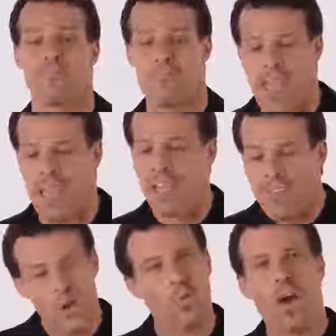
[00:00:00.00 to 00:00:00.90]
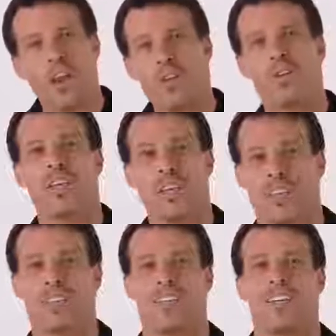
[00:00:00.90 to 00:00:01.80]
If you want a new
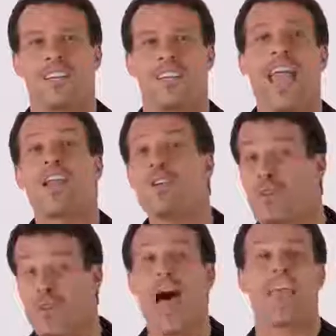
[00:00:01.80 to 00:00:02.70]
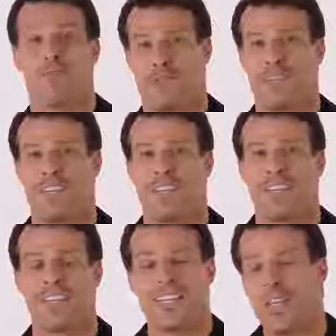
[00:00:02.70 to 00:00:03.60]
year and a new life,
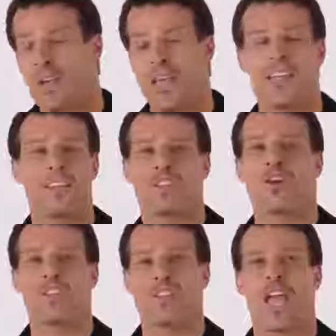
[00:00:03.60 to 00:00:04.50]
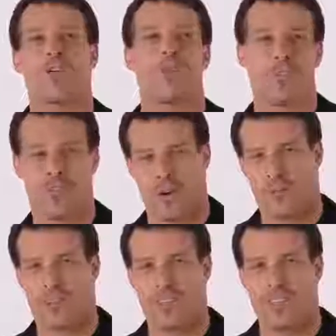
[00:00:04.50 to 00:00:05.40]
you don't need to start on January
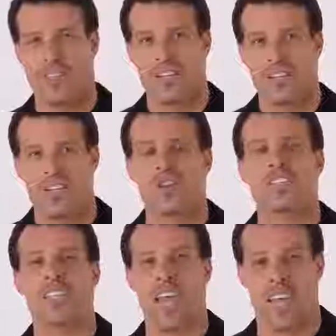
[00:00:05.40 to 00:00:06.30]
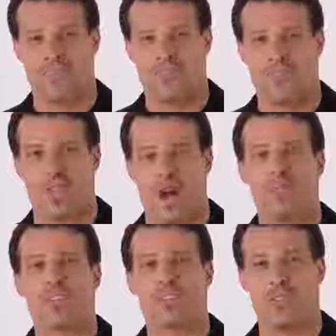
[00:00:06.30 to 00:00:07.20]
1st. Start today. Start
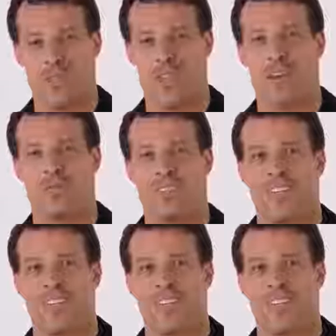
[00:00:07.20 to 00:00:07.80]
with this little video.